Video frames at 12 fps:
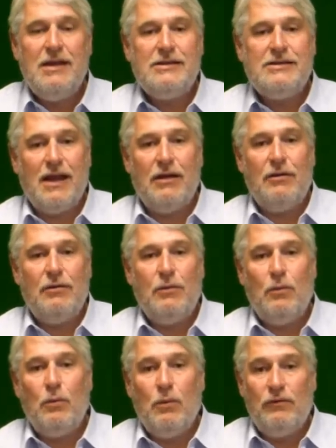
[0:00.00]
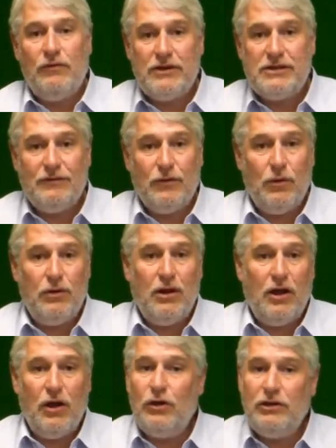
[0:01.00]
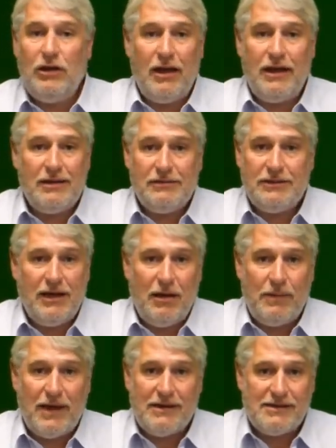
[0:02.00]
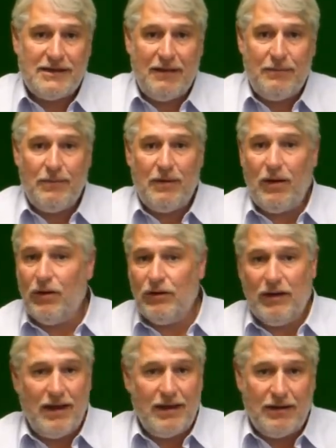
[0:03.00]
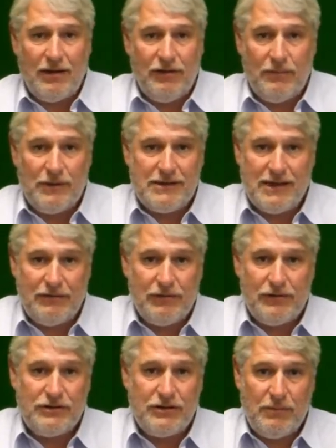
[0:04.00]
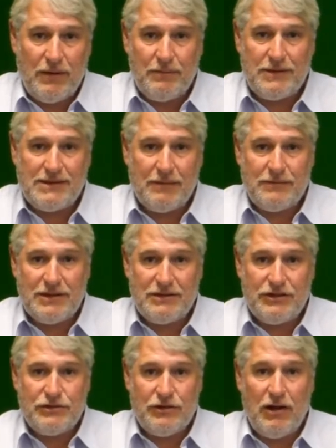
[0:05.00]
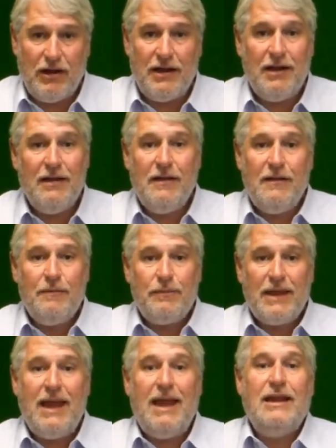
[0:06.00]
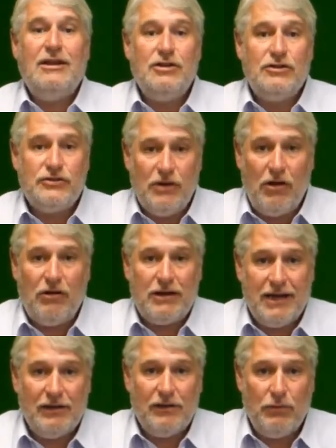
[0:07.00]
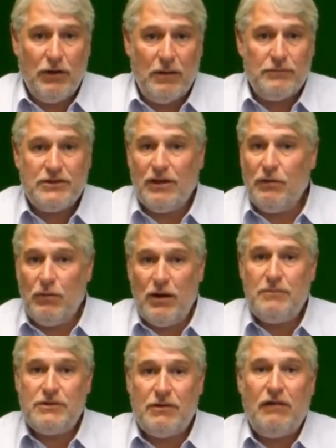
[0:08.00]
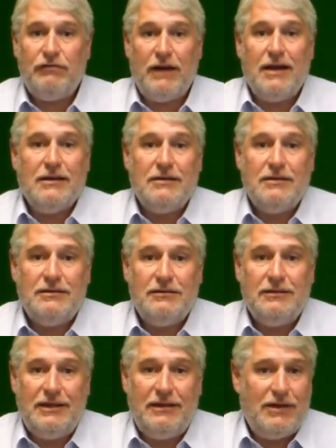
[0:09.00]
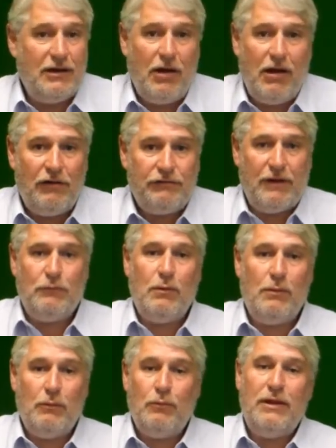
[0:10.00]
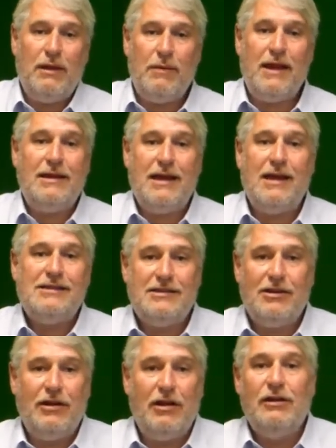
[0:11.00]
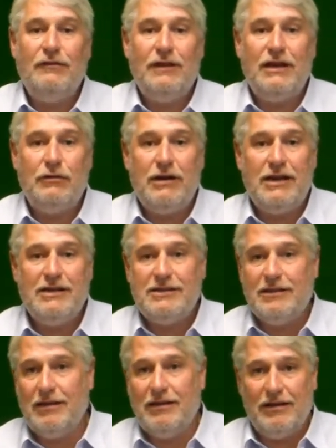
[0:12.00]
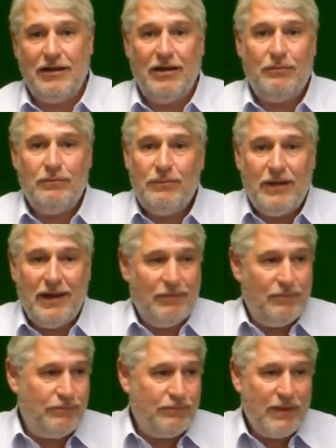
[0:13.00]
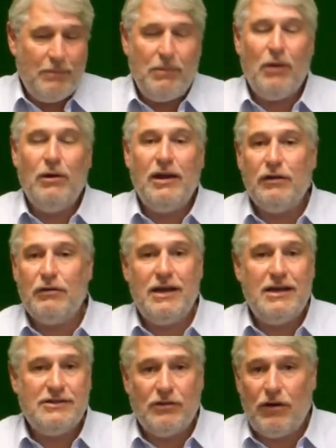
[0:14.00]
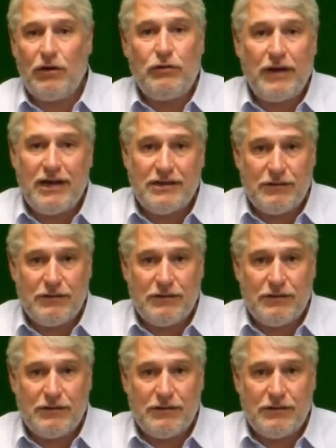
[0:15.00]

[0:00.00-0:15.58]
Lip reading: So, first of all, unlike carbendazim, unlike other materials you might be tempted to try, it does not kill the worms. And the worms are our friend. They're not our friend when they make casts on our lovely greens and our bowling greens or our cricket